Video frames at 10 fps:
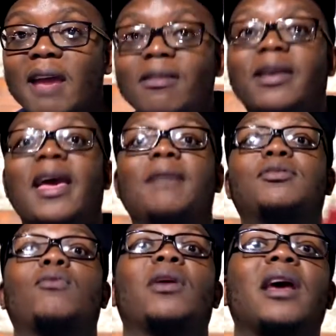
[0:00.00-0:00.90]
it will
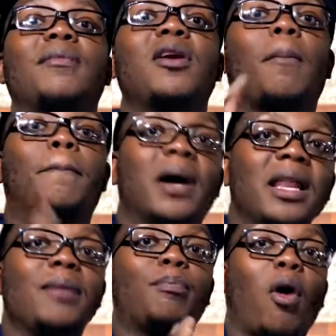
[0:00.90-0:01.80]
capture whatever your
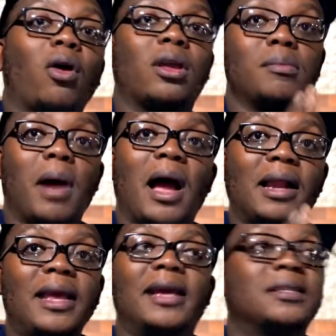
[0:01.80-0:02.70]
buddy
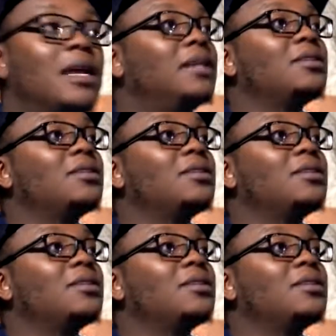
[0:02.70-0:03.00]
Pokemon is.